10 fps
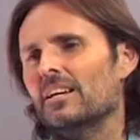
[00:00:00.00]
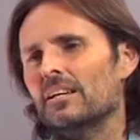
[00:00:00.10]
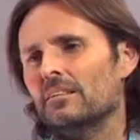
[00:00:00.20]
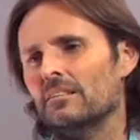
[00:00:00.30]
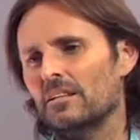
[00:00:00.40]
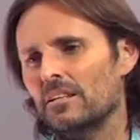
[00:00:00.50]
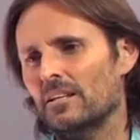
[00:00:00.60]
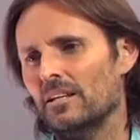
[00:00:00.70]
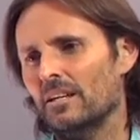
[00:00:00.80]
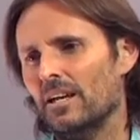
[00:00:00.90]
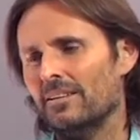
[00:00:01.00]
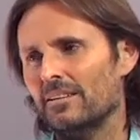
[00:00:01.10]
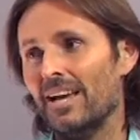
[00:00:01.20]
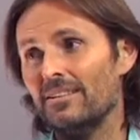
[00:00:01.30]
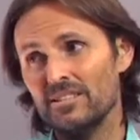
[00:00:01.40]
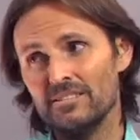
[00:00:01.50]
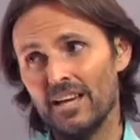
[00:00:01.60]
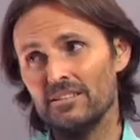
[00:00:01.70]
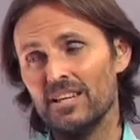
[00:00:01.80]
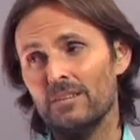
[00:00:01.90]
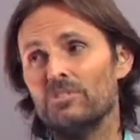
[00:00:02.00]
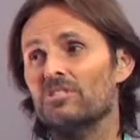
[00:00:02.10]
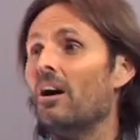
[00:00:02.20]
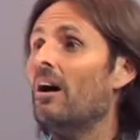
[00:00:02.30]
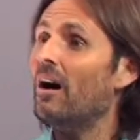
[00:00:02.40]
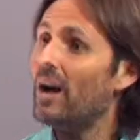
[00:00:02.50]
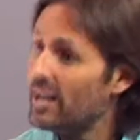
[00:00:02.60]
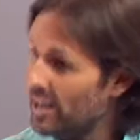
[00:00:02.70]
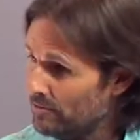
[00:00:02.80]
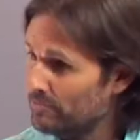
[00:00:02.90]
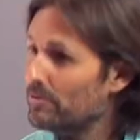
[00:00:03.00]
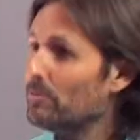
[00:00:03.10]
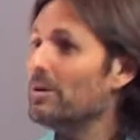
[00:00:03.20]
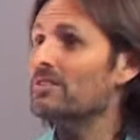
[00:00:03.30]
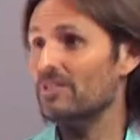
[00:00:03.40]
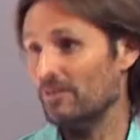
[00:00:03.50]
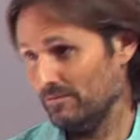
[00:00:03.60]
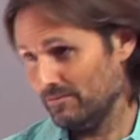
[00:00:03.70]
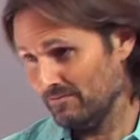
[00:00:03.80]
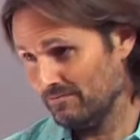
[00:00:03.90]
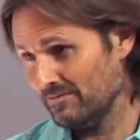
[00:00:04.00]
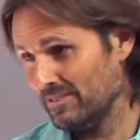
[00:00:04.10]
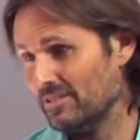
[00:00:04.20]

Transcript: And, and that's the exact same desire I have for myself, mm-hmm.